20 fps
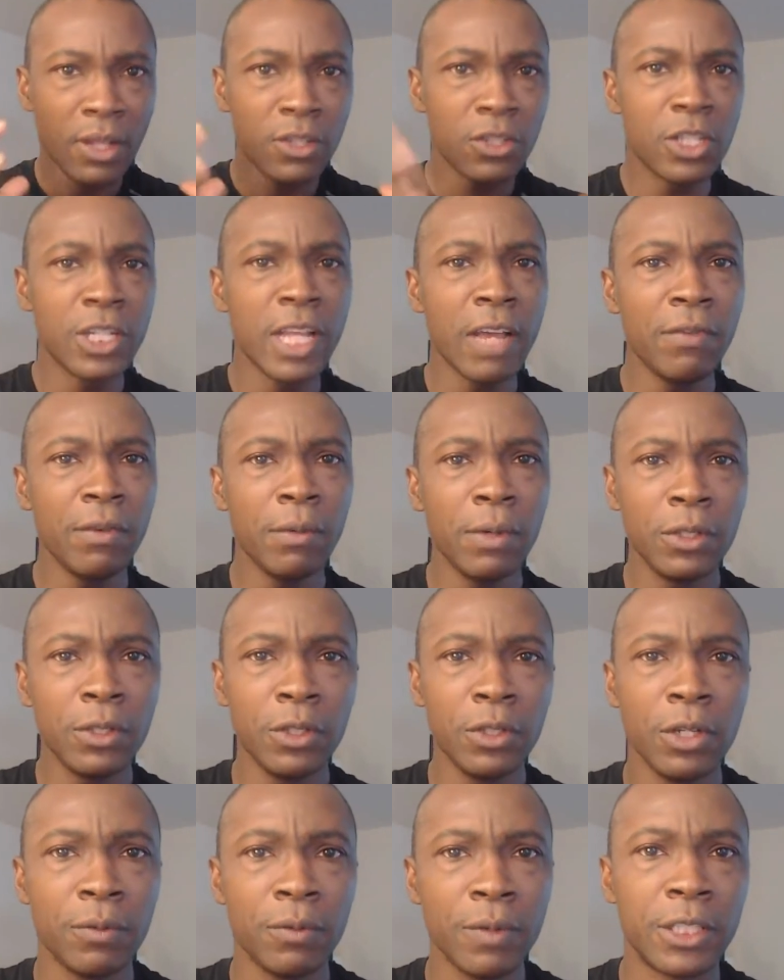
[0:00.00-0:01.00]
You definitely want
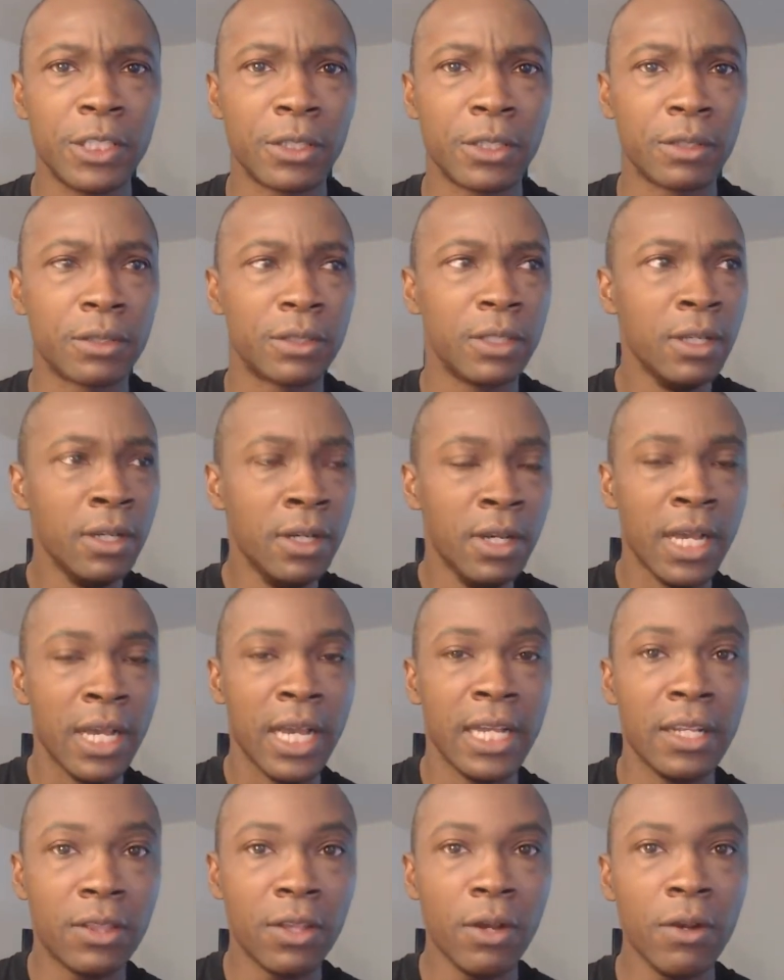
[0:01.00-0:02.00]
to do your research.
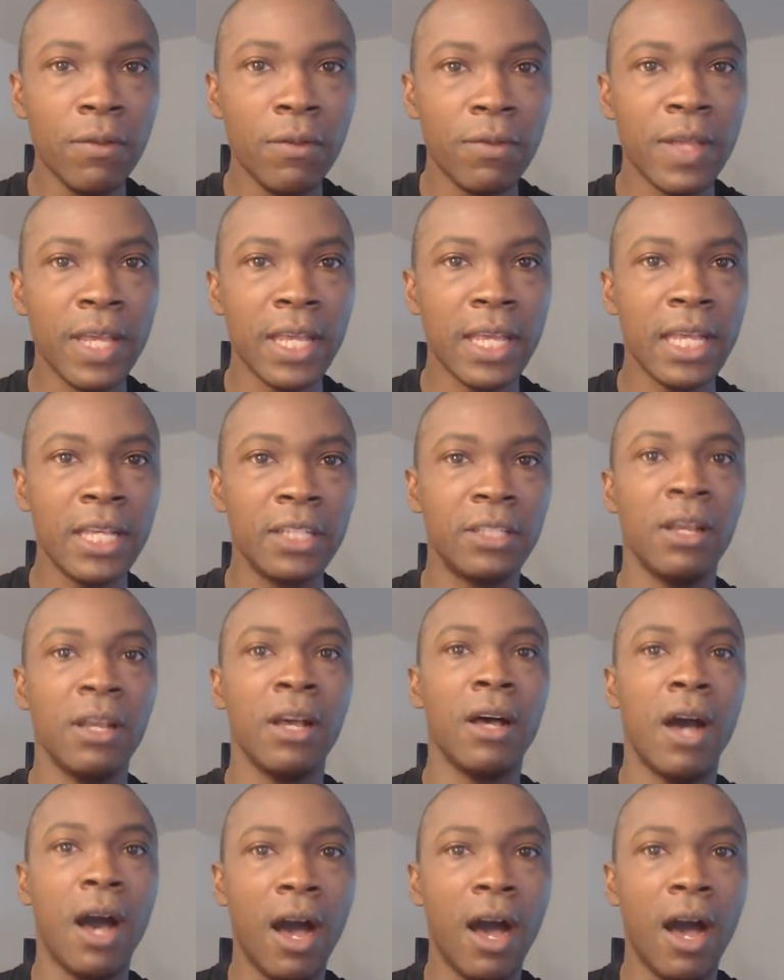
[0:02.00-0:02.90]
And the third thing is,